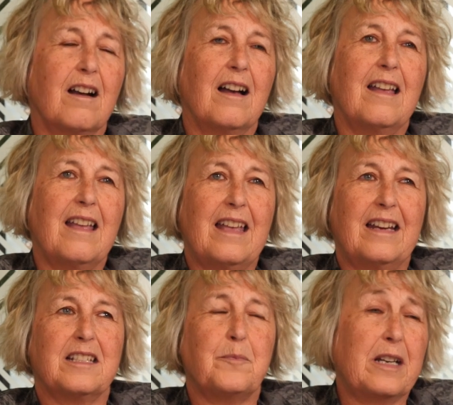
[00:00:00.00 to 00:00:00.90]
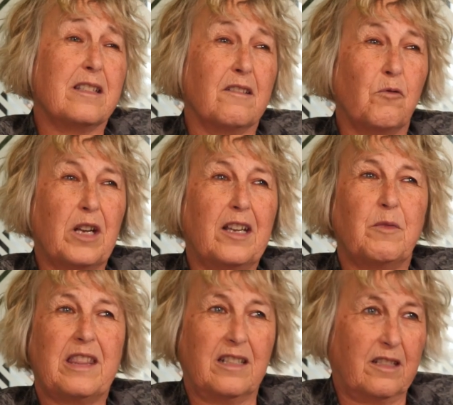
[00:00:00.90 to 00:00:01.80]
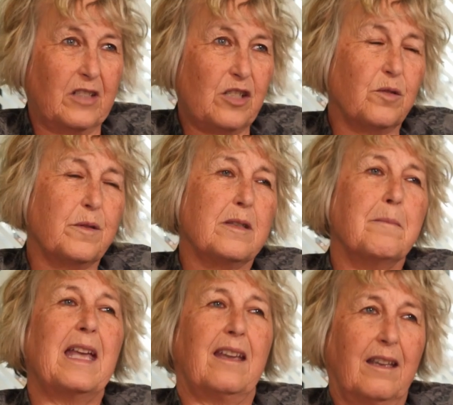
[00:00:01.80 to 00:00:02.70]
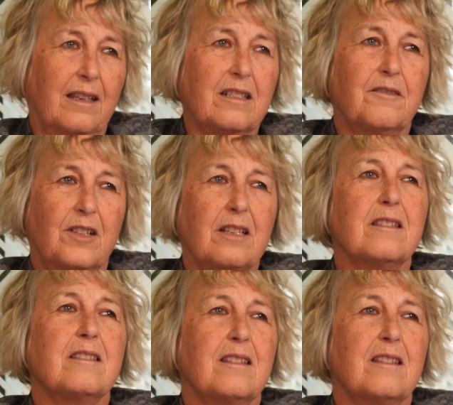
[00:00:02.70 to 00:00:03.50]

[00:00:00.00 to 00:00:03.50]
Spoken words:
I had experience of working with individuals and making a difference.